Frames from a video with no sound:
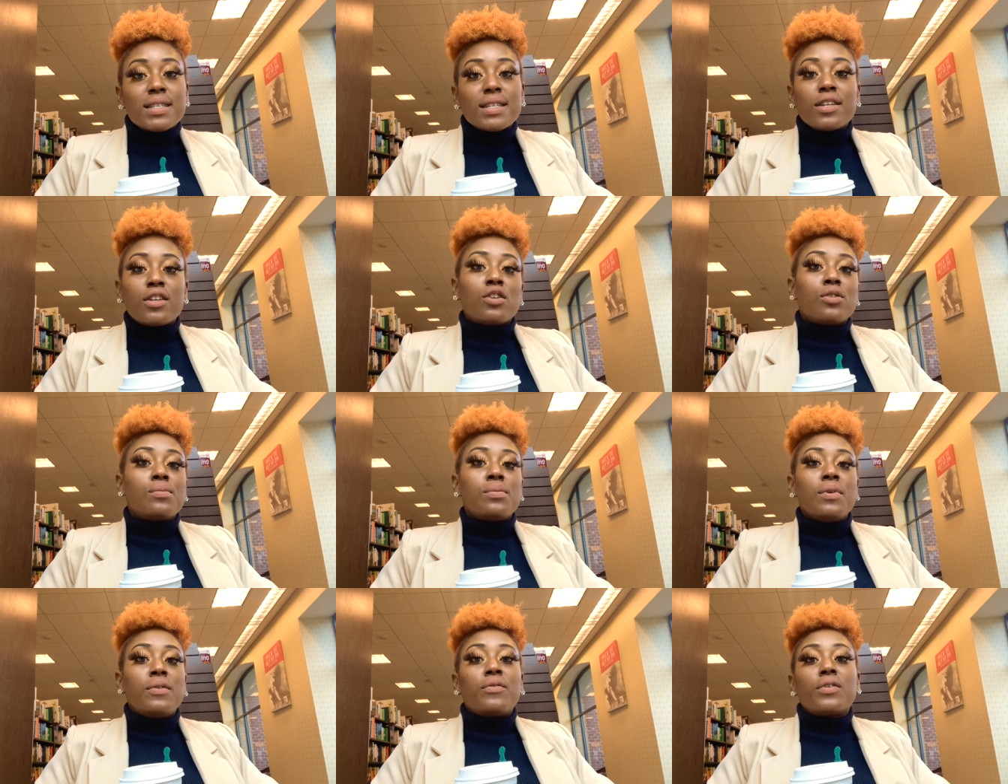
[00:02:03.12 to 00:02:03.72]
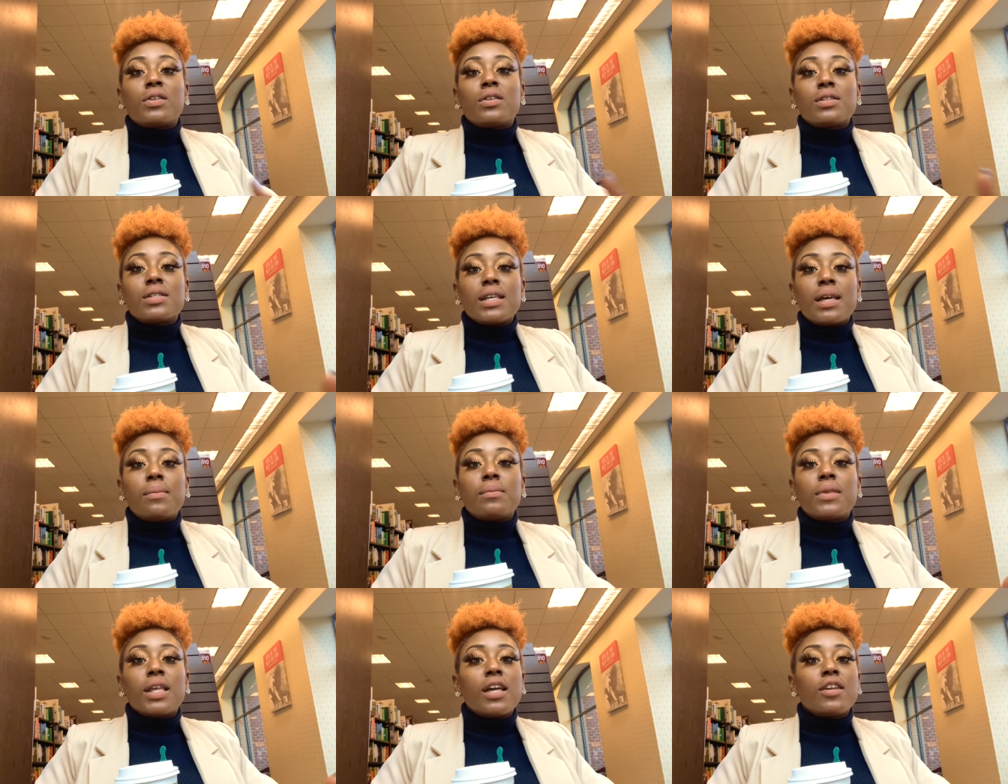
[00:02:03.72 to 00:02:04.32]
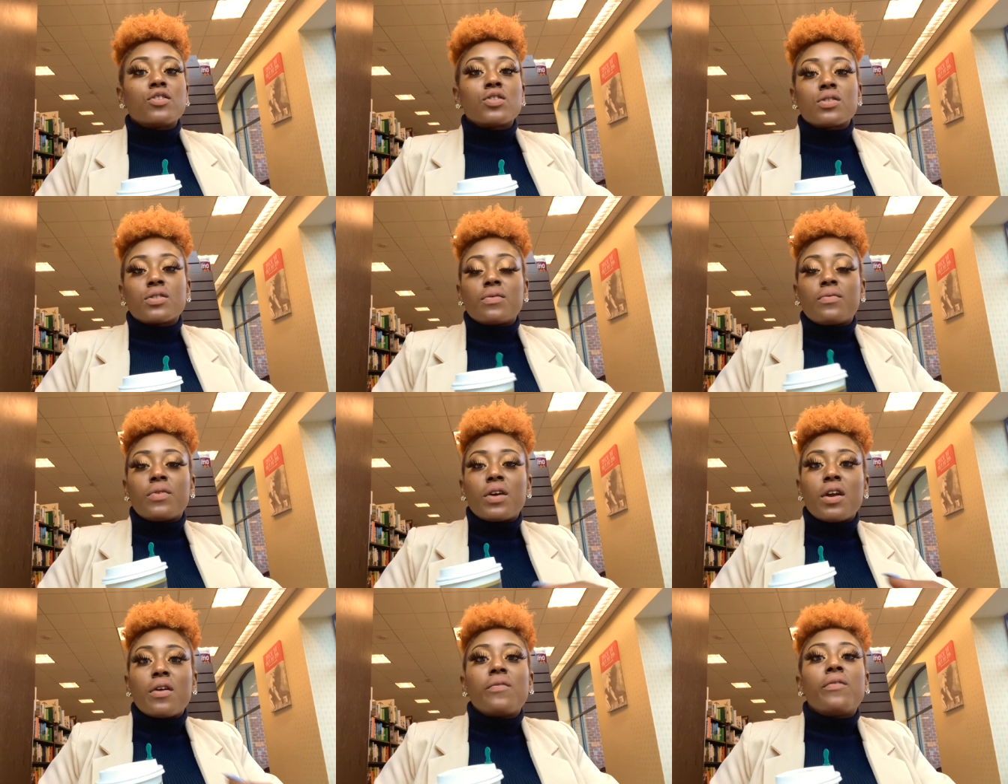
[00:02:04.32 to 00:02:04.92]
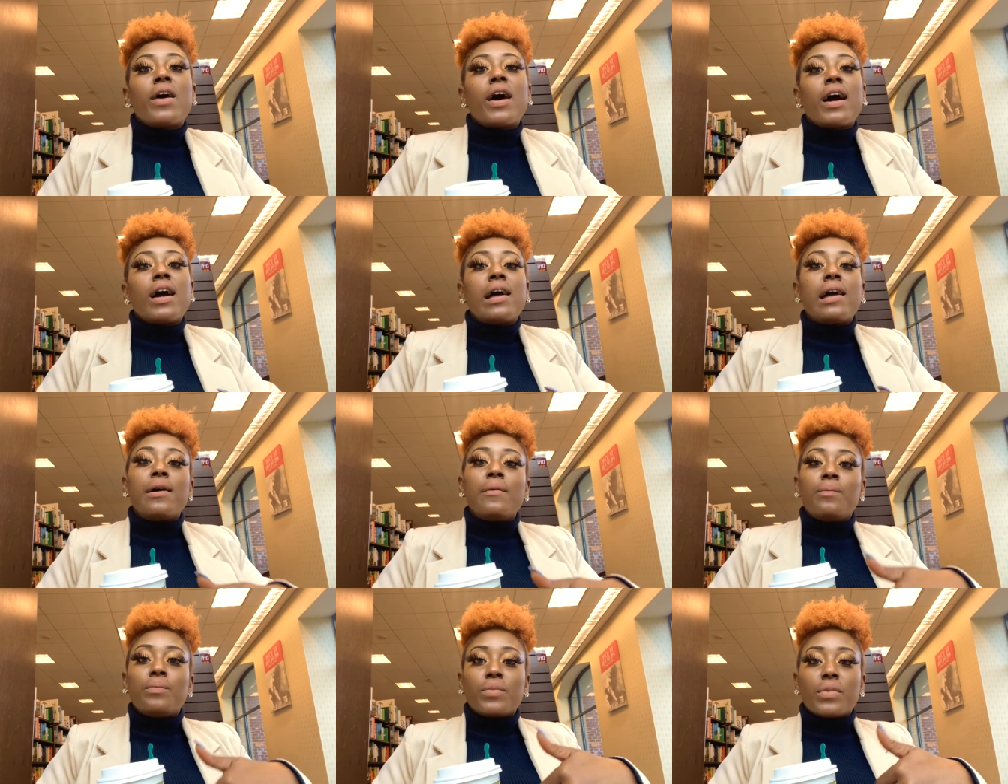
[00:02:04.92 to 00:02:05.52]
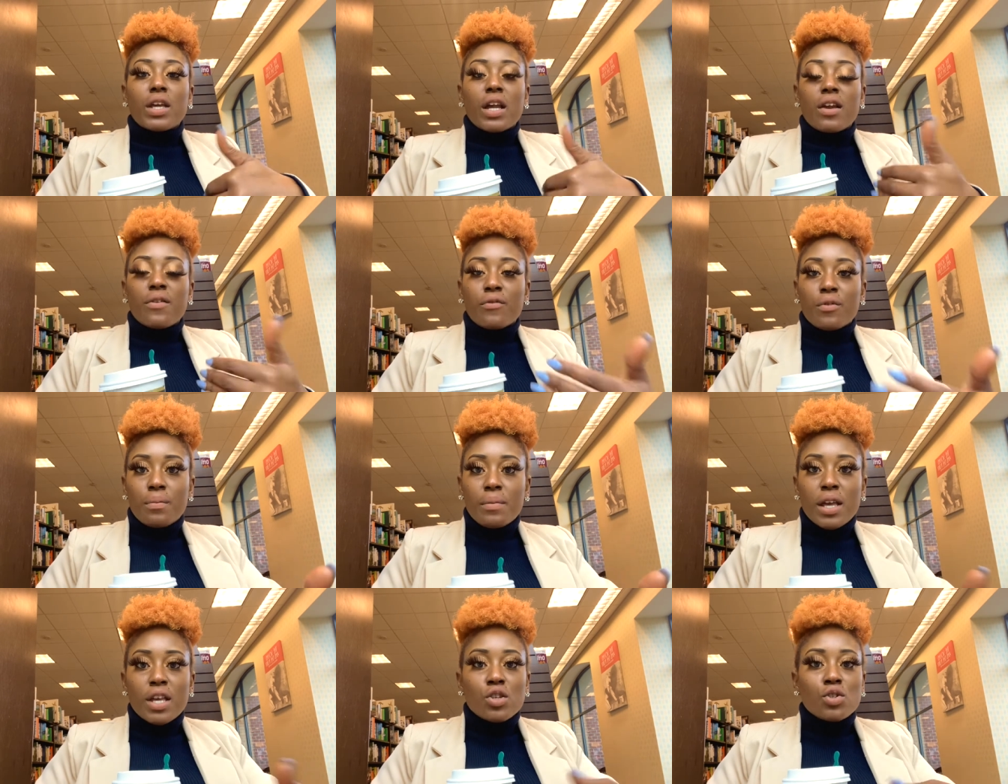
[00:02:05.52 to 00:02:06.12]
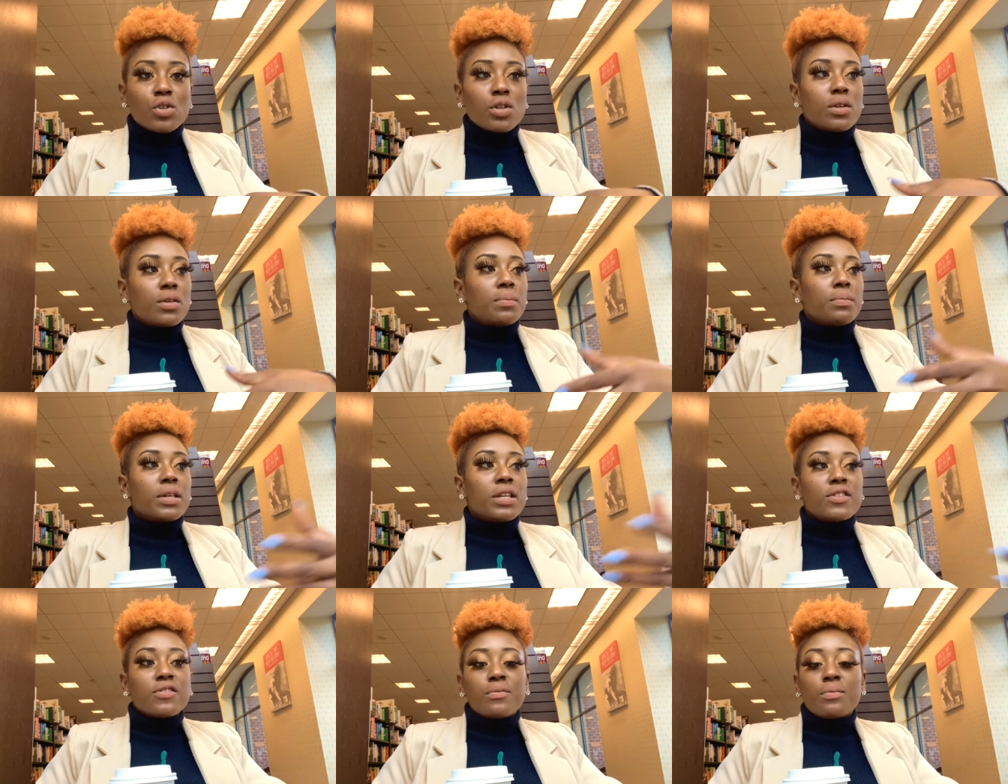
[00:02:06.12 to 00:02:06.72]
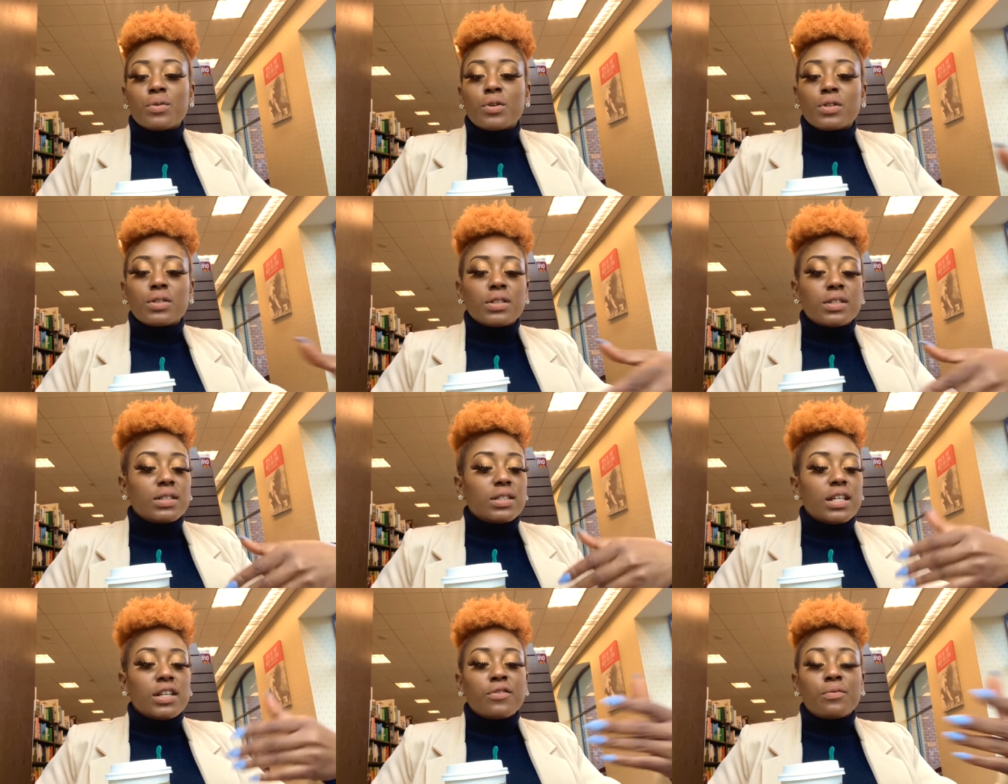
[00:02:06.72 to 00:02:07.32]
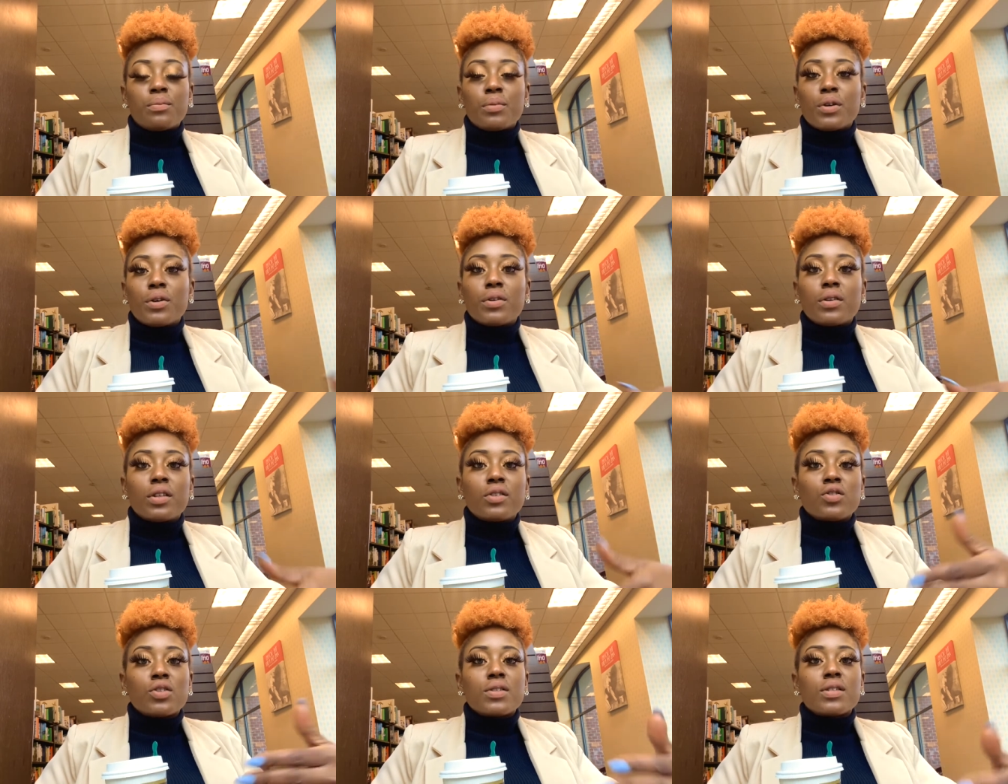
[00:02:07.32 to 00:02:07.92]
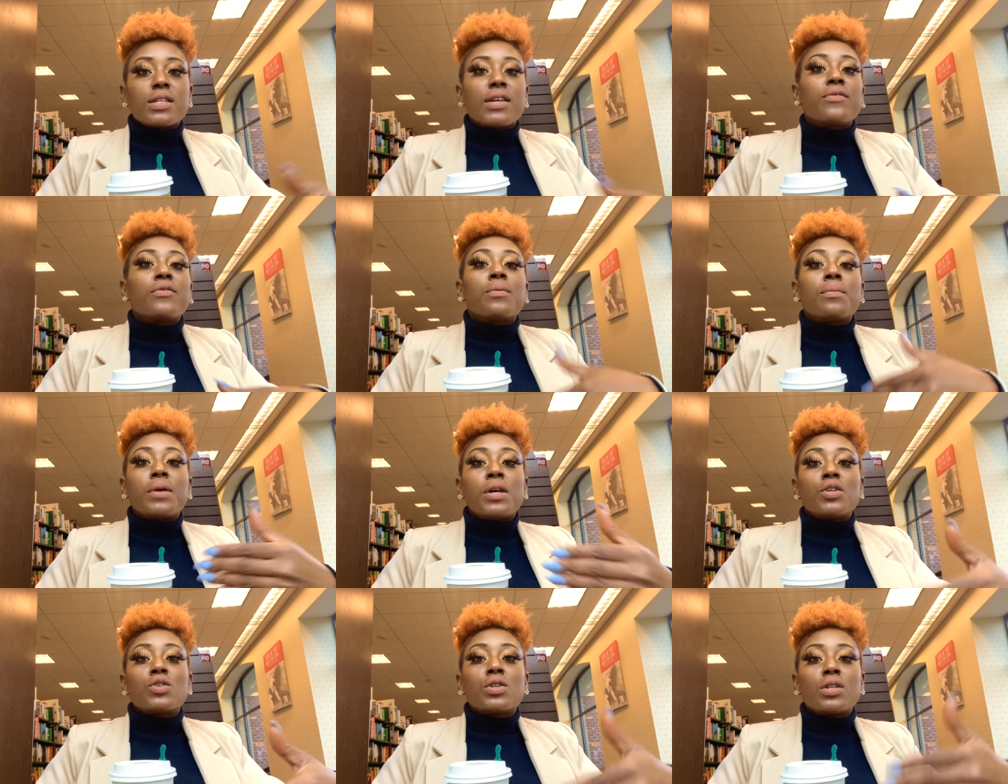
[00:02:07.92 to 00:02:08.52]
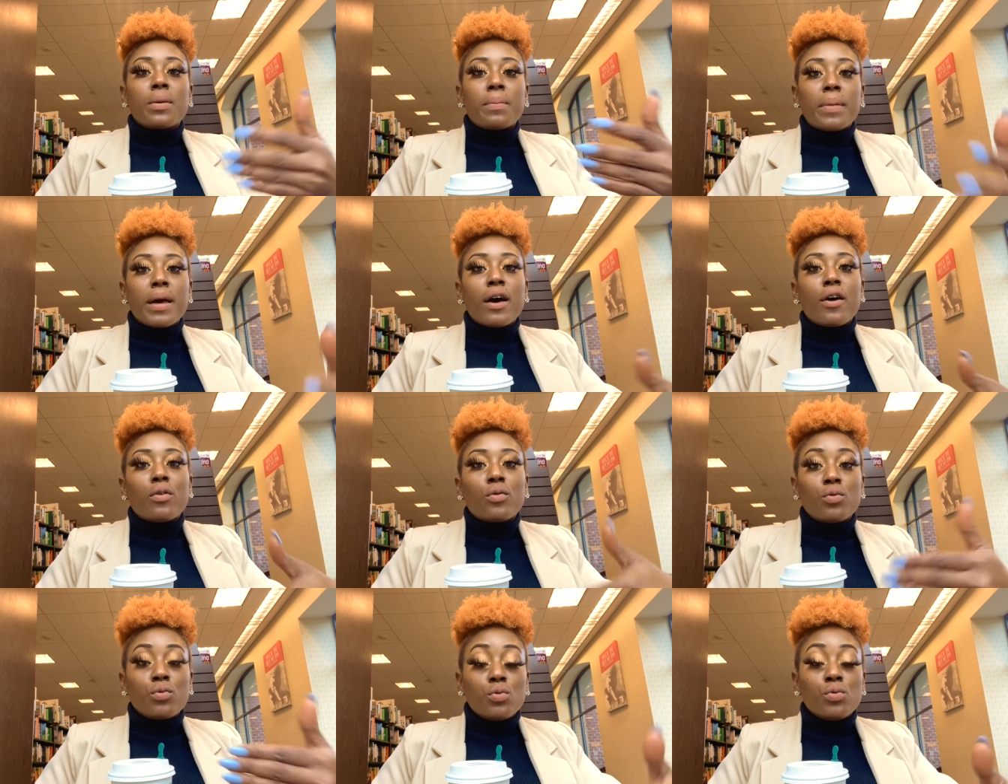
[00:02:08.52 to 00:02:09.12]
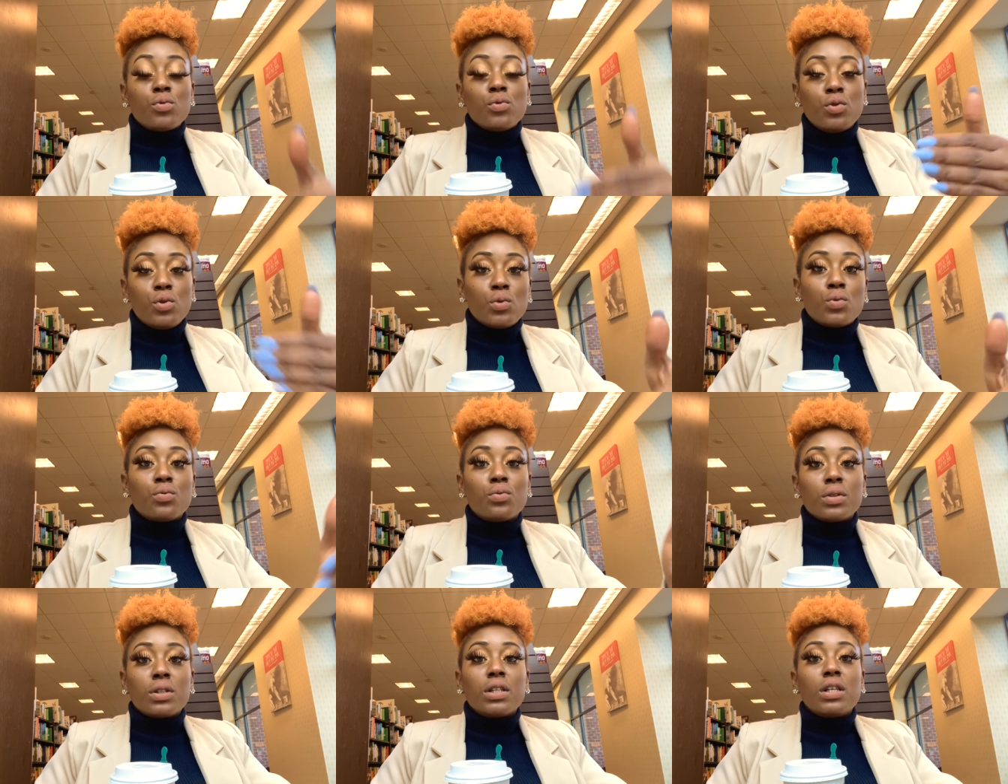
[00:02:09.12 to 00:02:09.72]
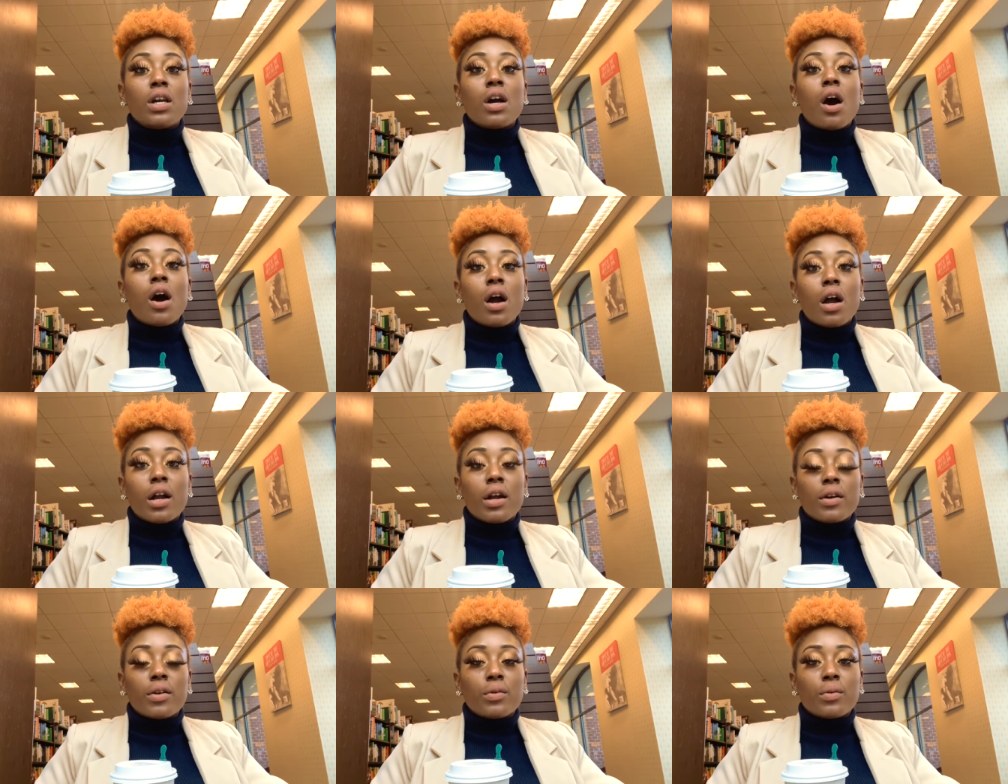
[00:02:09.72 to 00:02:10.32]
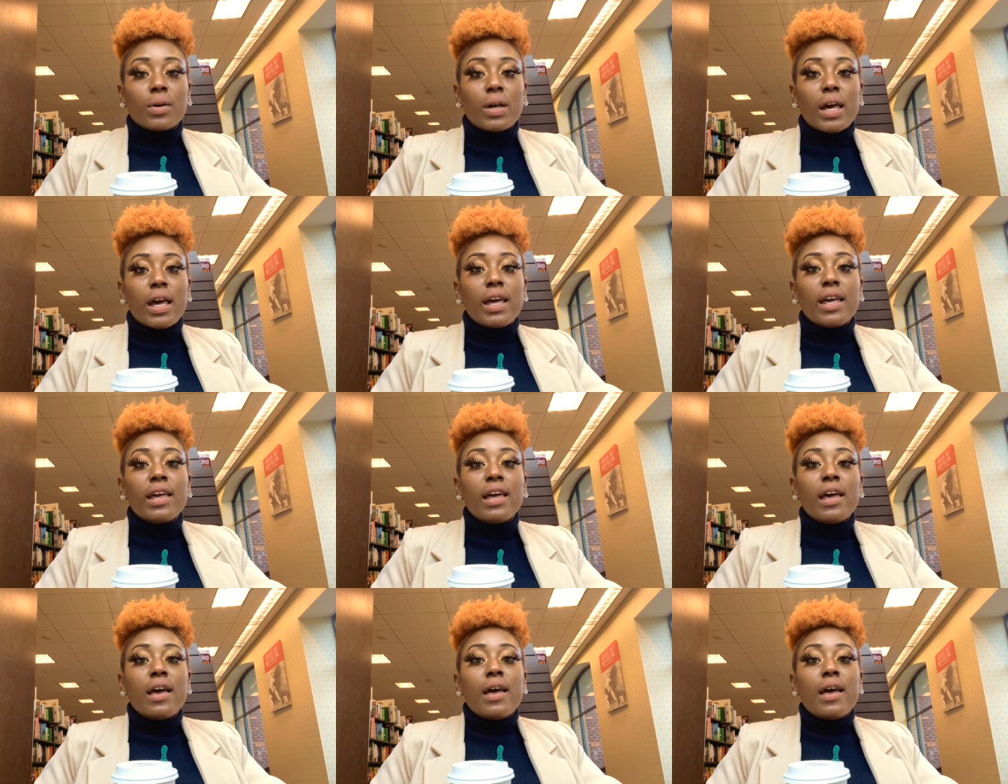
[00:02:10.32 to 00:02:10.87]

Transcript: it would be for the same thing, just to verify their information, place of birth, date of birth, and just information about who you really are, okay?